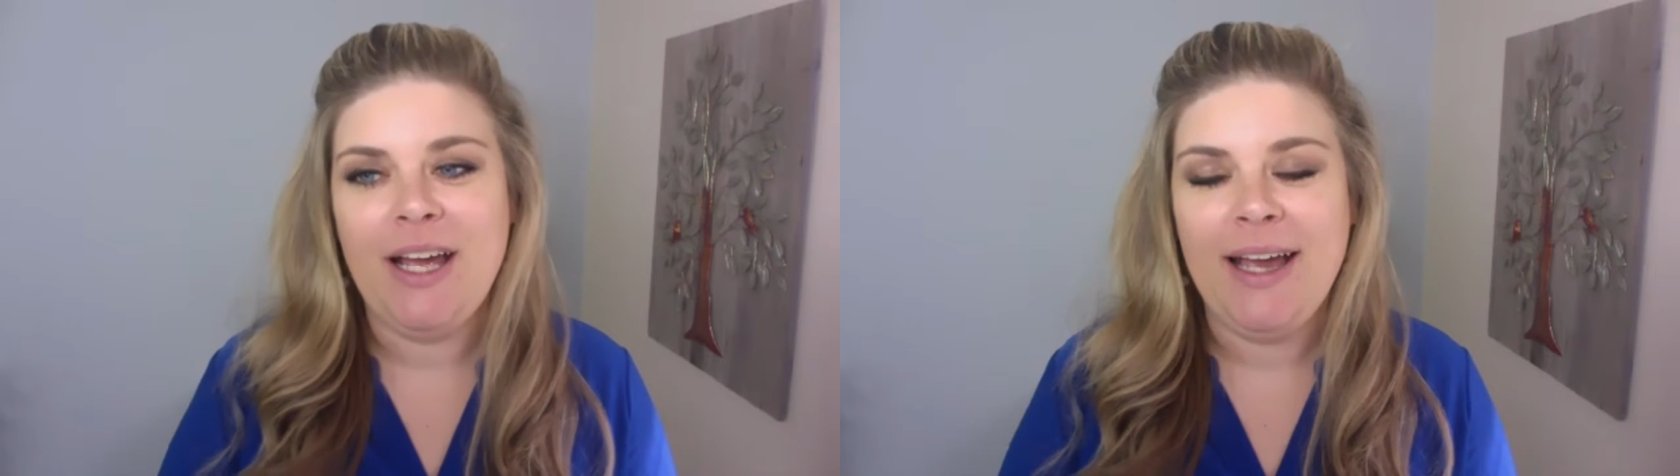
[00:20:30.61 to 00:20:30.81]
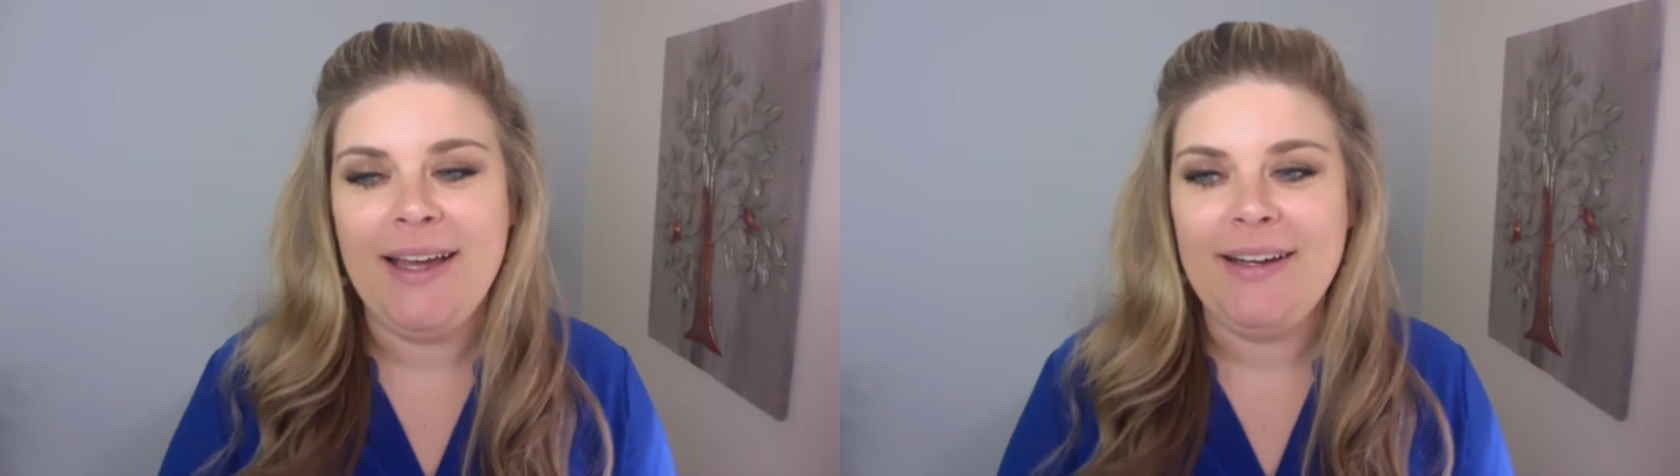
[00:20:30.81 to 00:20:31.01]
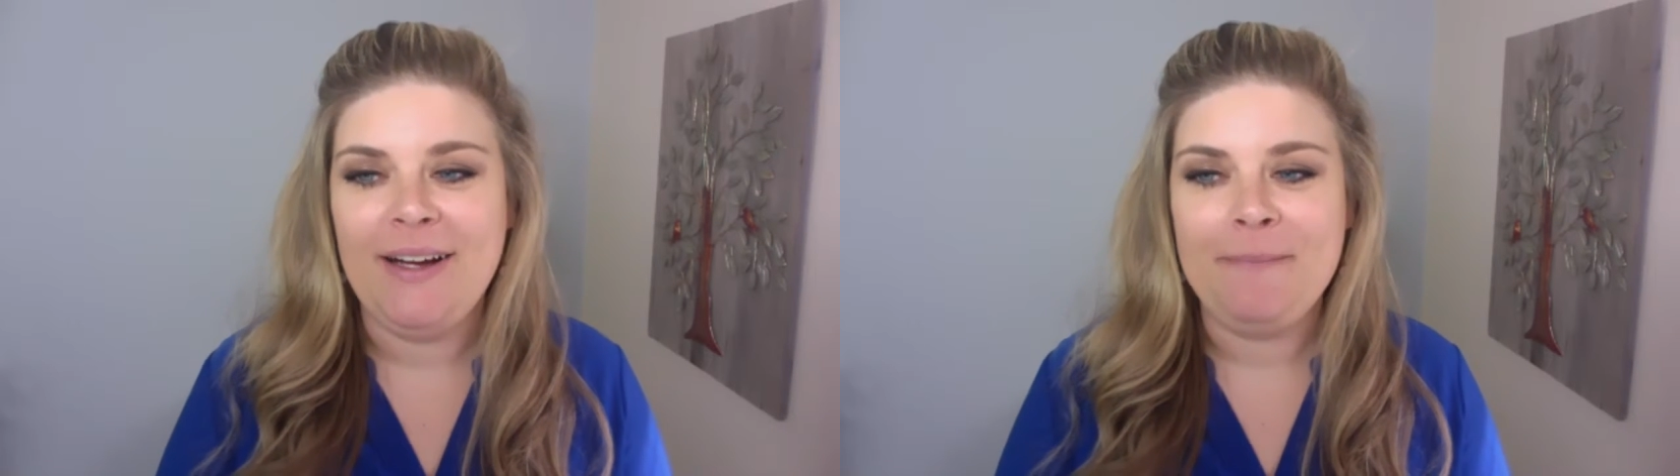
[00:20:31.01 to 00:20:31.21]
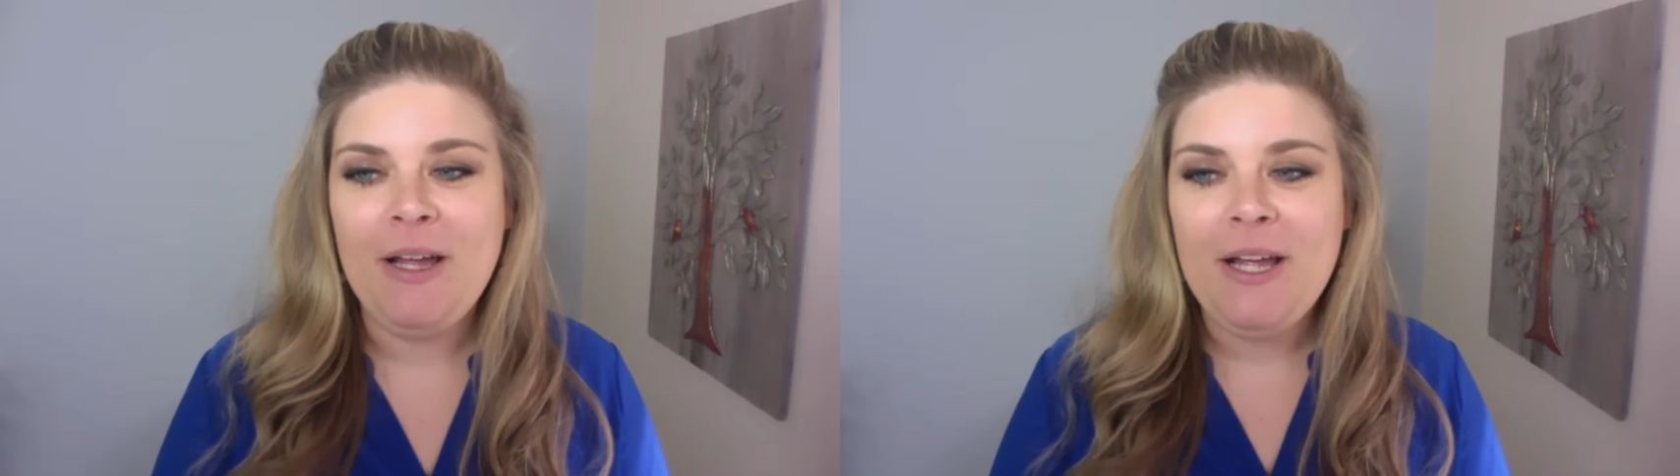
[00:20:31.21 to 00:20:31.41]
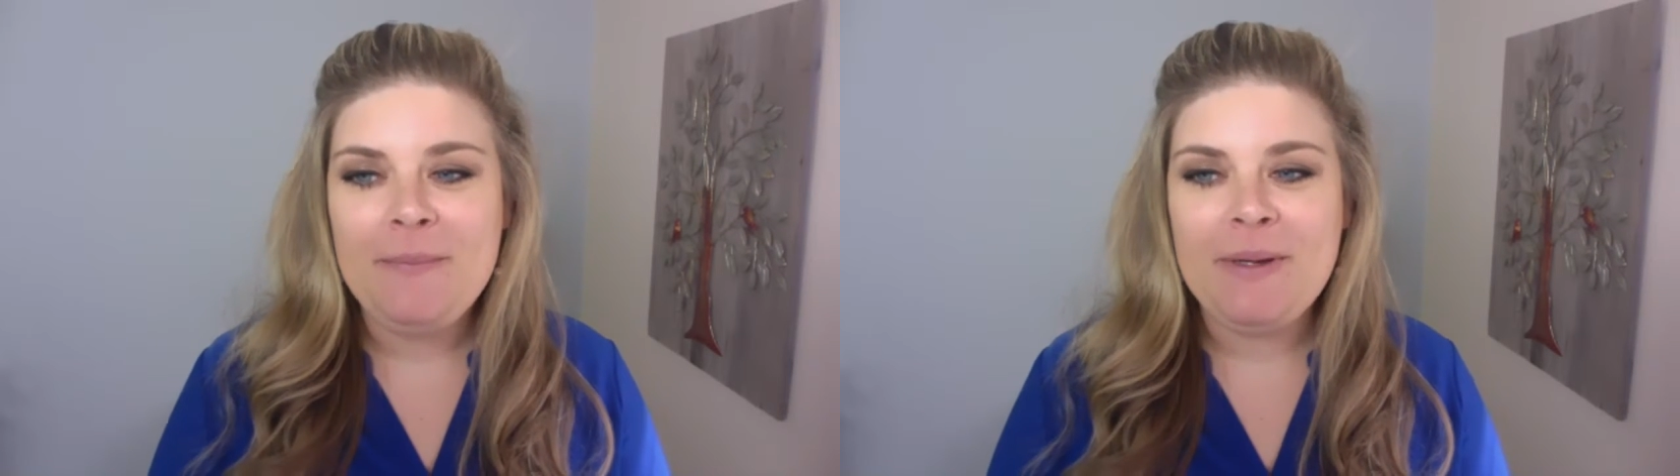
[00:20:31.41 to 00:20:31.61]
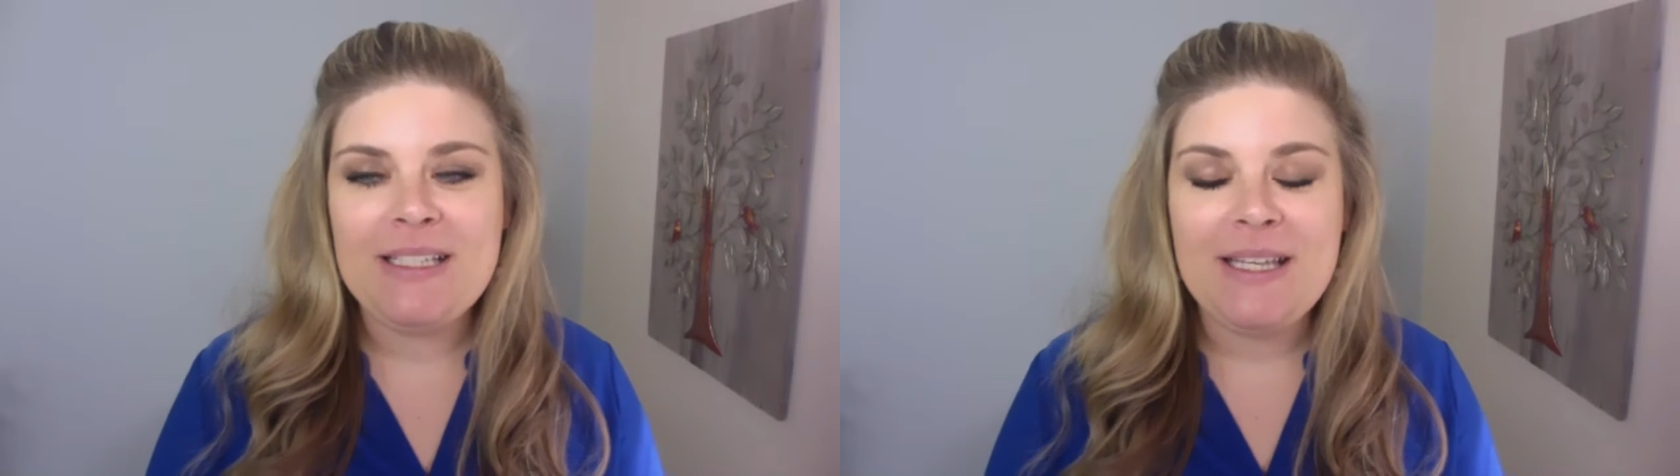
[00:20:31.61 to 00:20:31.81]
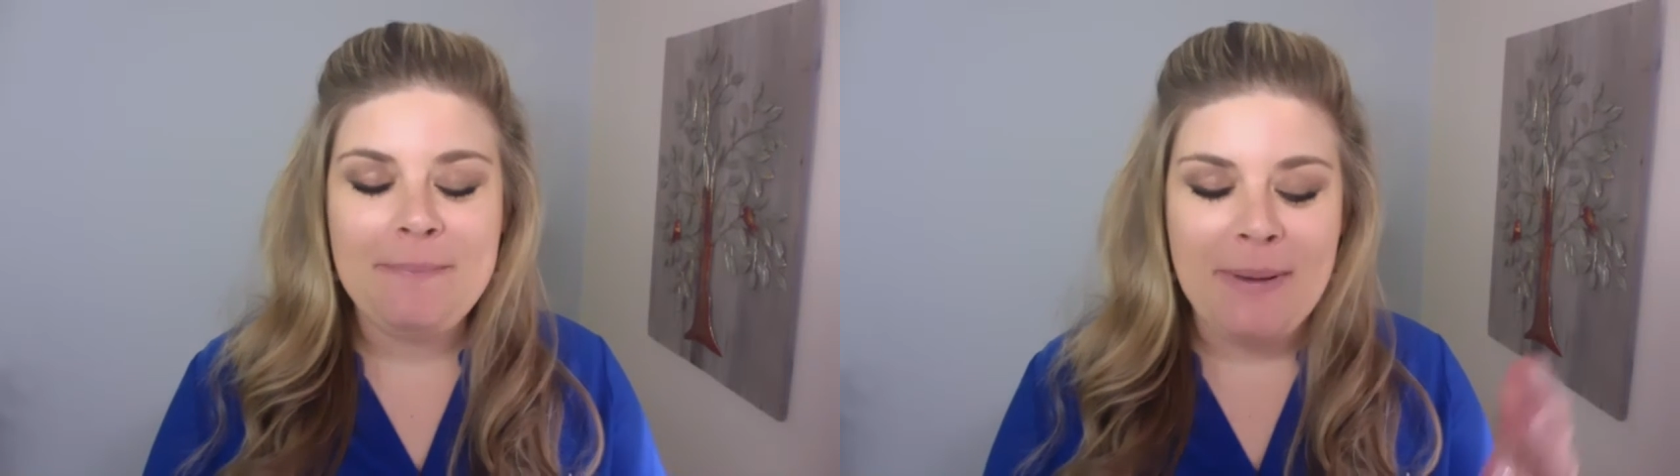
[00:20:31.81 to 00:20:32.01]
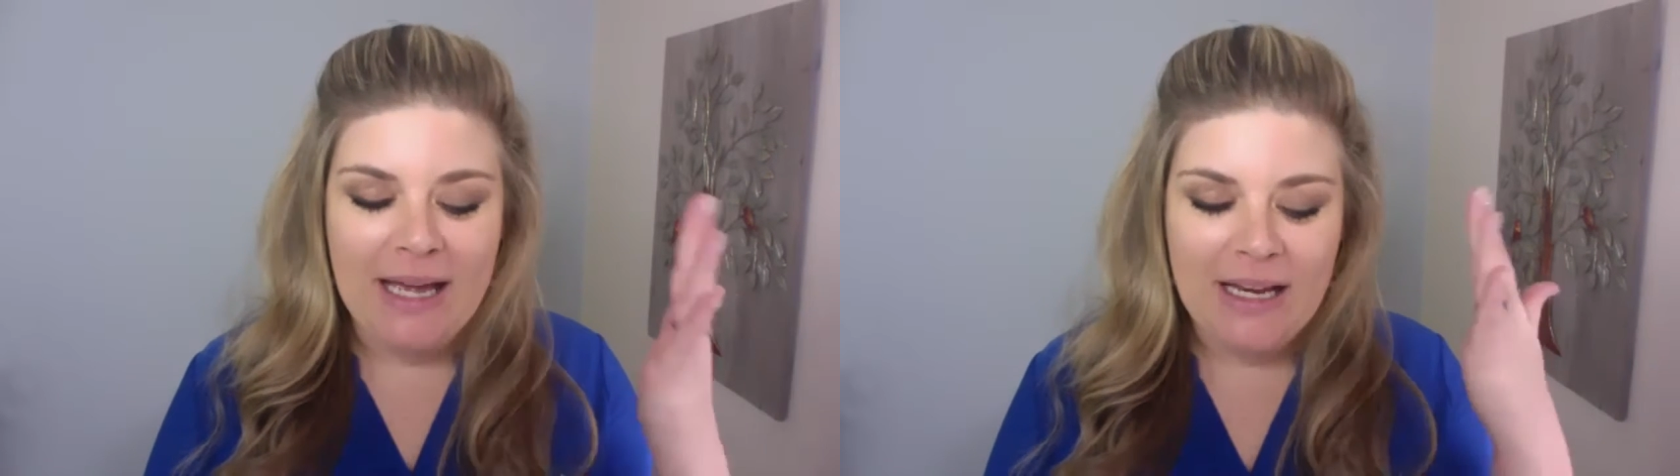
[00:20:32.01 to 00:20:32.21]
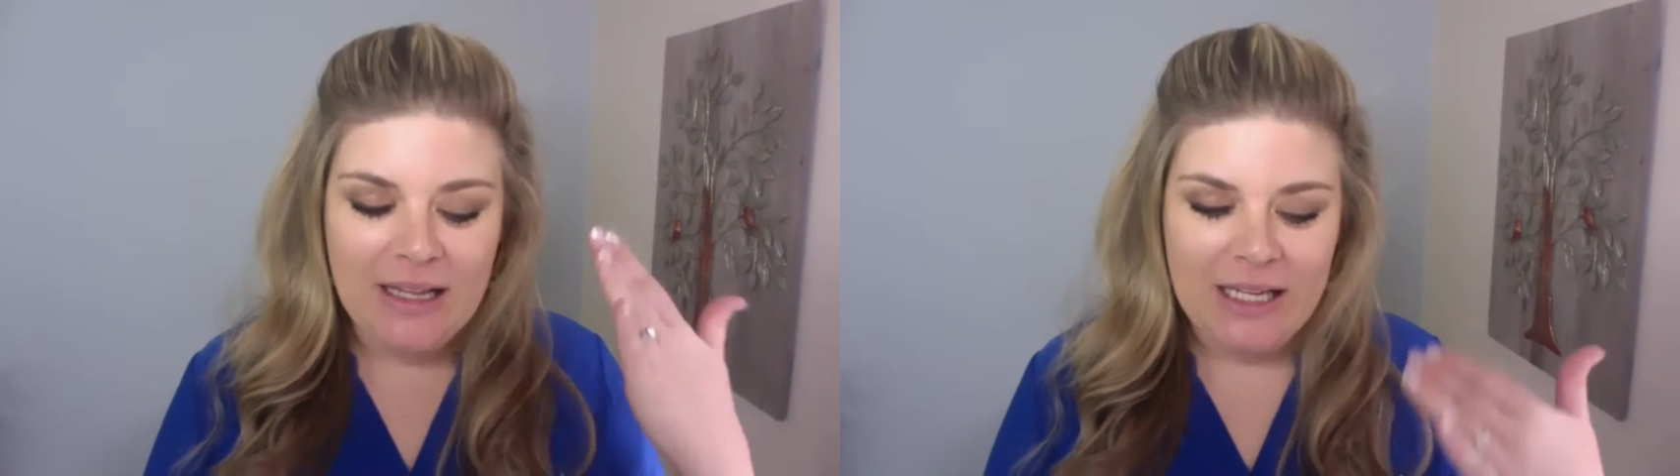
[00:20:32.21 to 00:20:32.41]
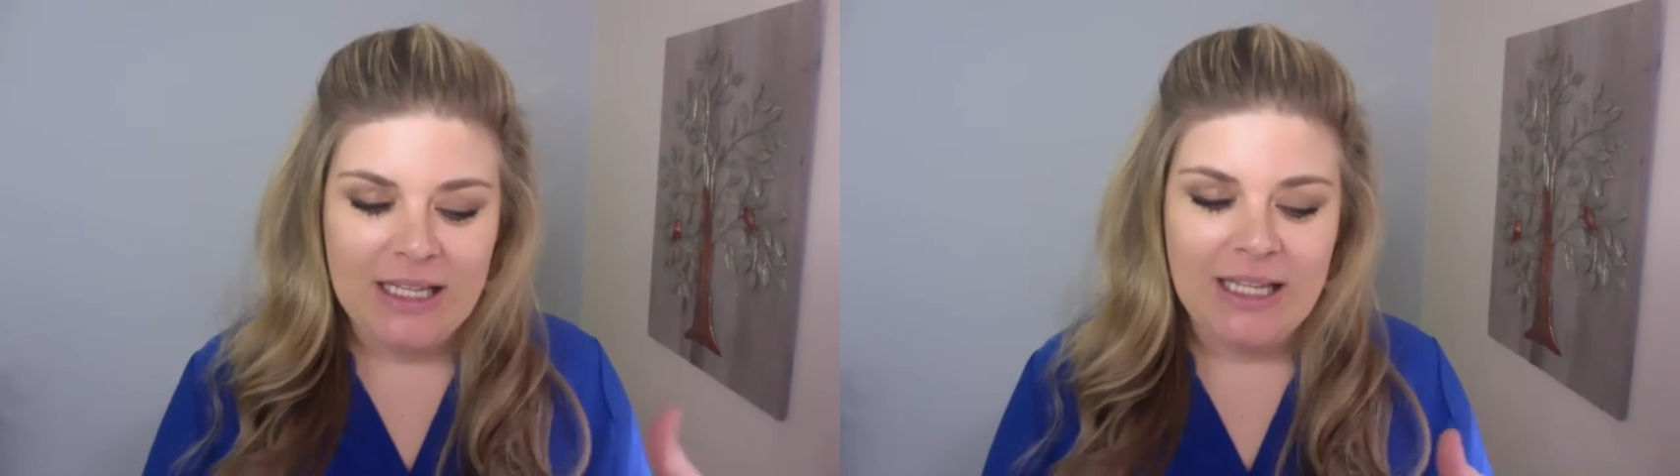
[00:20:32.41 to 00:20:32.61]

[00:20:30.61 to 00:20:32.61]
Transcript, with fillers: And um, because I bet like a